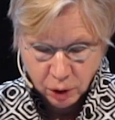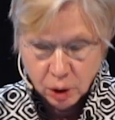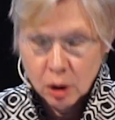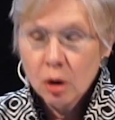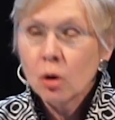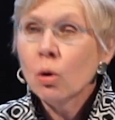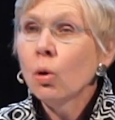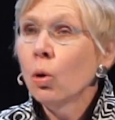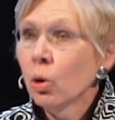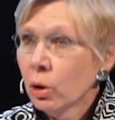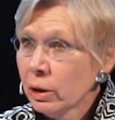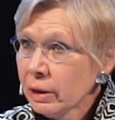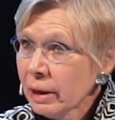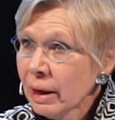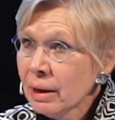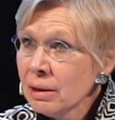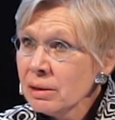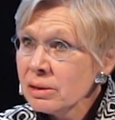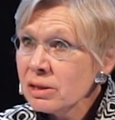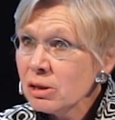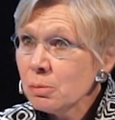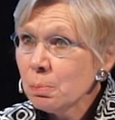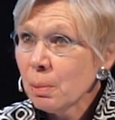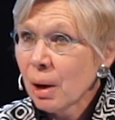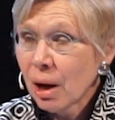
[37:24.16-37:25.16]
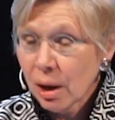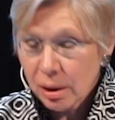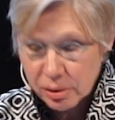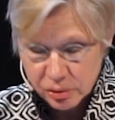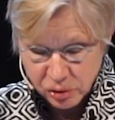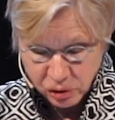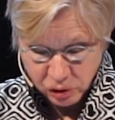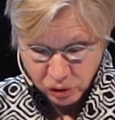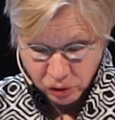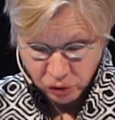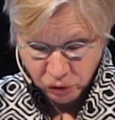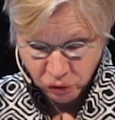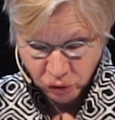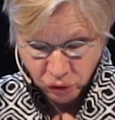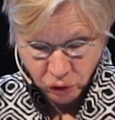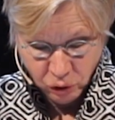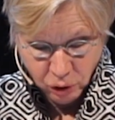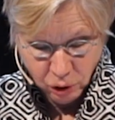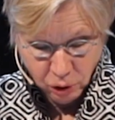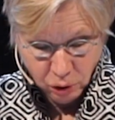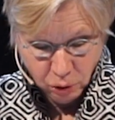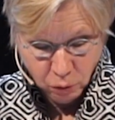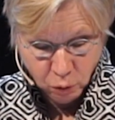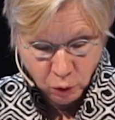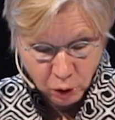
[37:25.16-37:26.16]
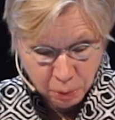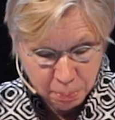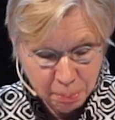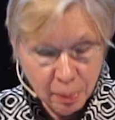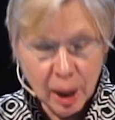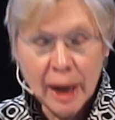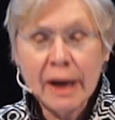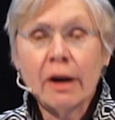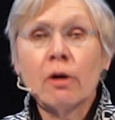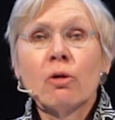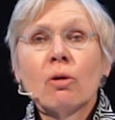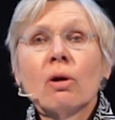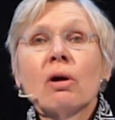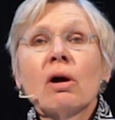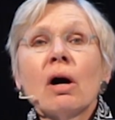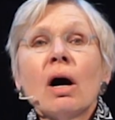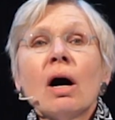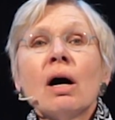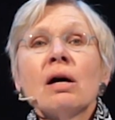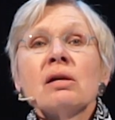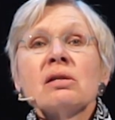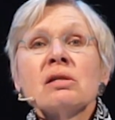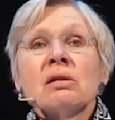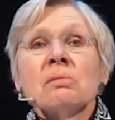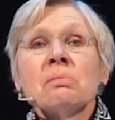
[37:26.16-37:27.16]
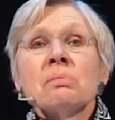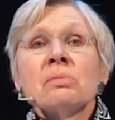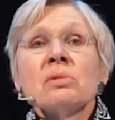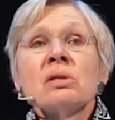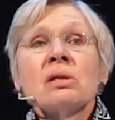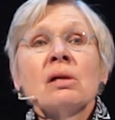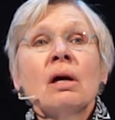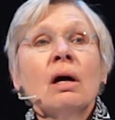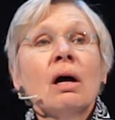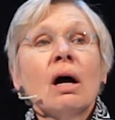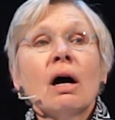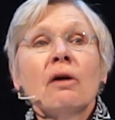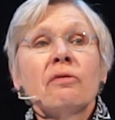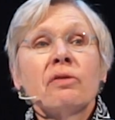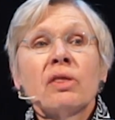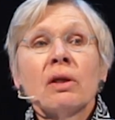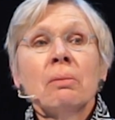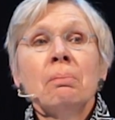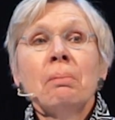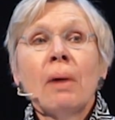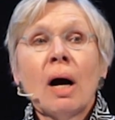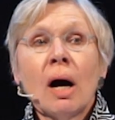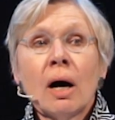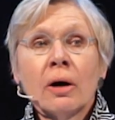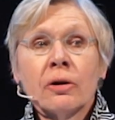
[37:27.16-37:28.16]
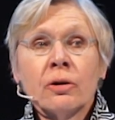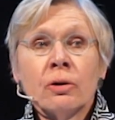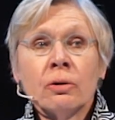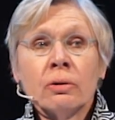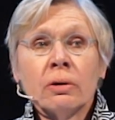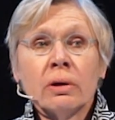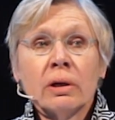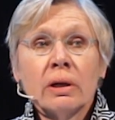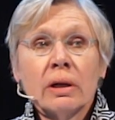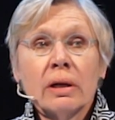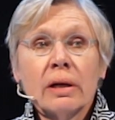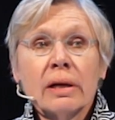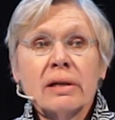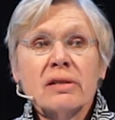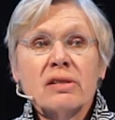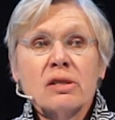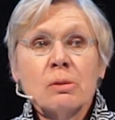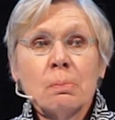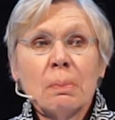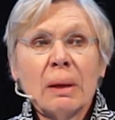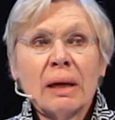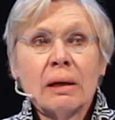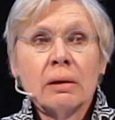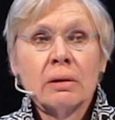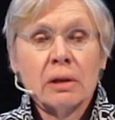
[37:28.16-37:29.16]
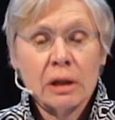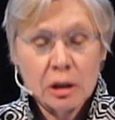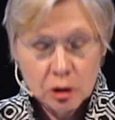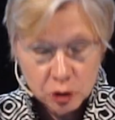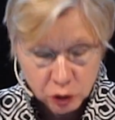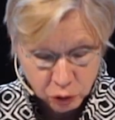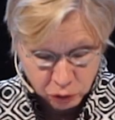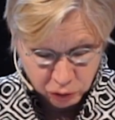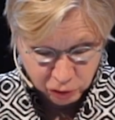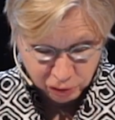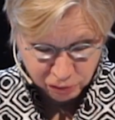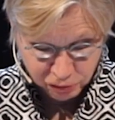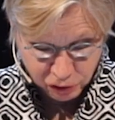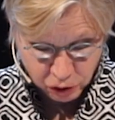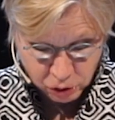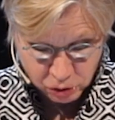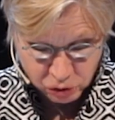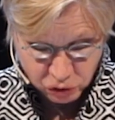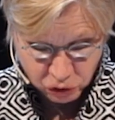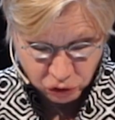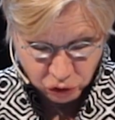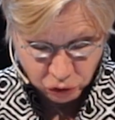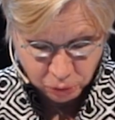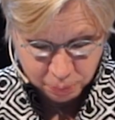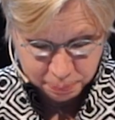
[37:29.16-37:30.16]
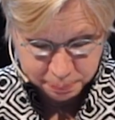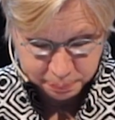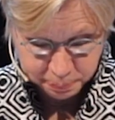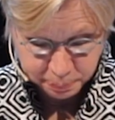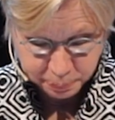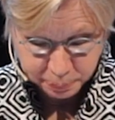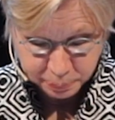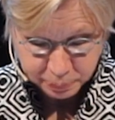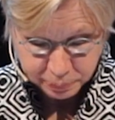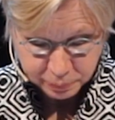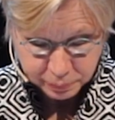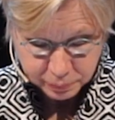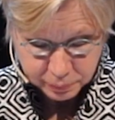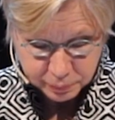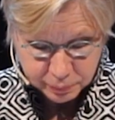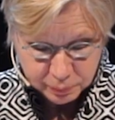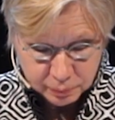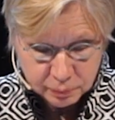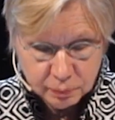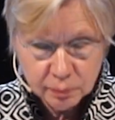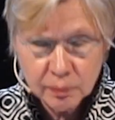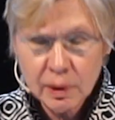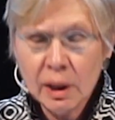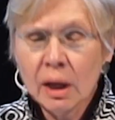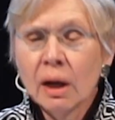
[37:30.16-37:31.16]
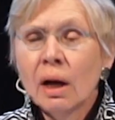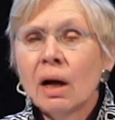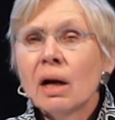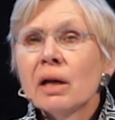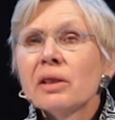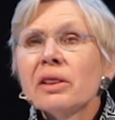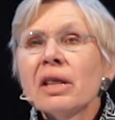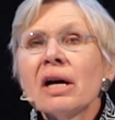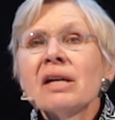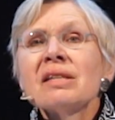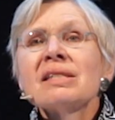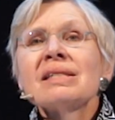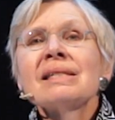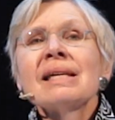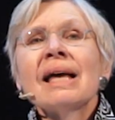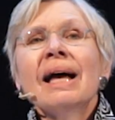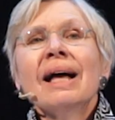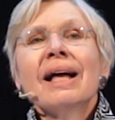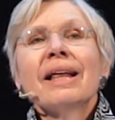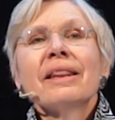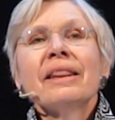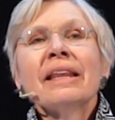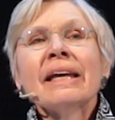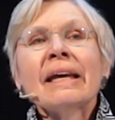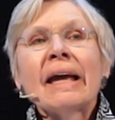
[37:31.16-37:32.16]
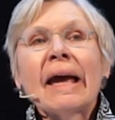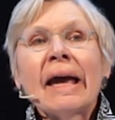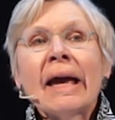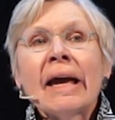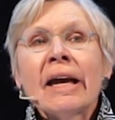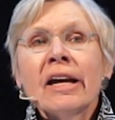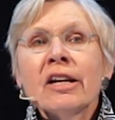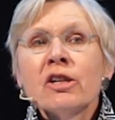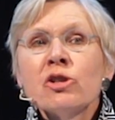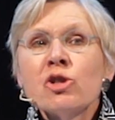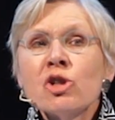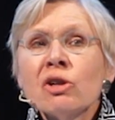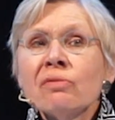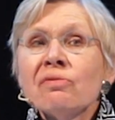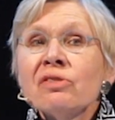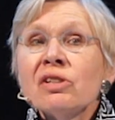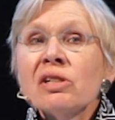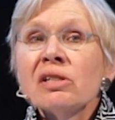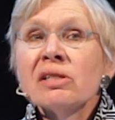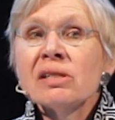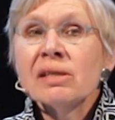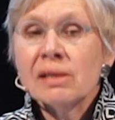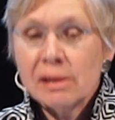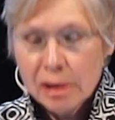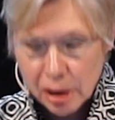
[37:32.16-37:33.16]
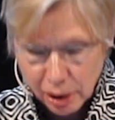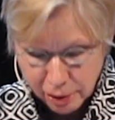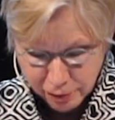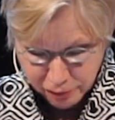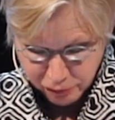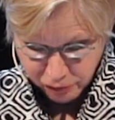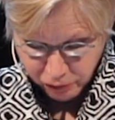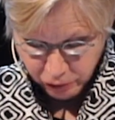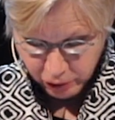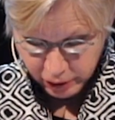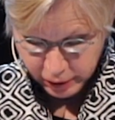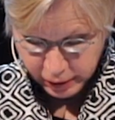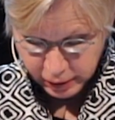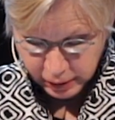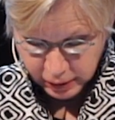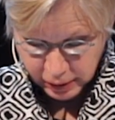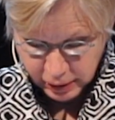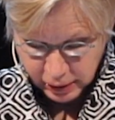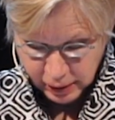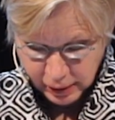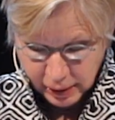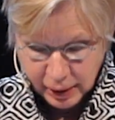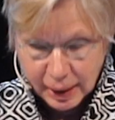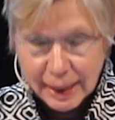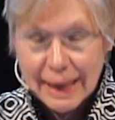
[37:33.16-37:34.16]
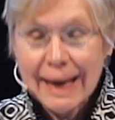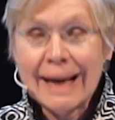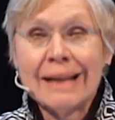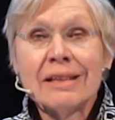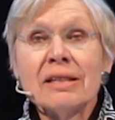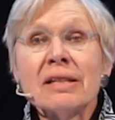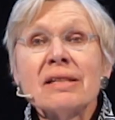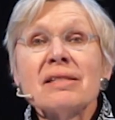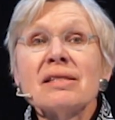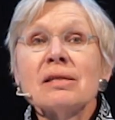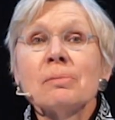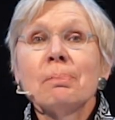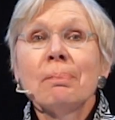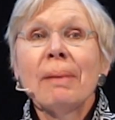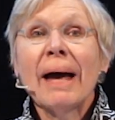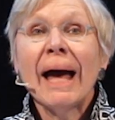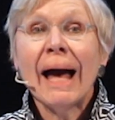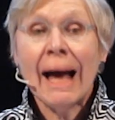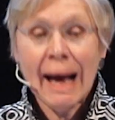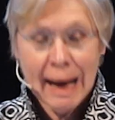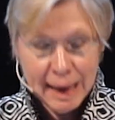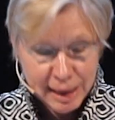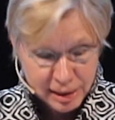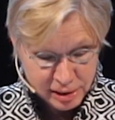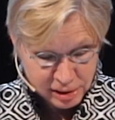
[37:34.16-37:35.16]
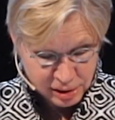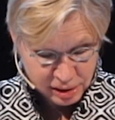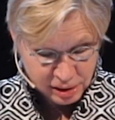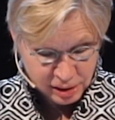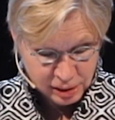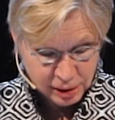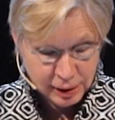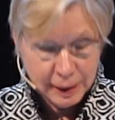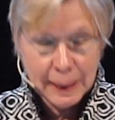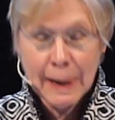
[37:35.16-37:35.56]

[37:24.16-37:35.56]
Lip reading: Cornell's boxes were microcosms of the modern expanding universe. Thus, the age of discovery and its past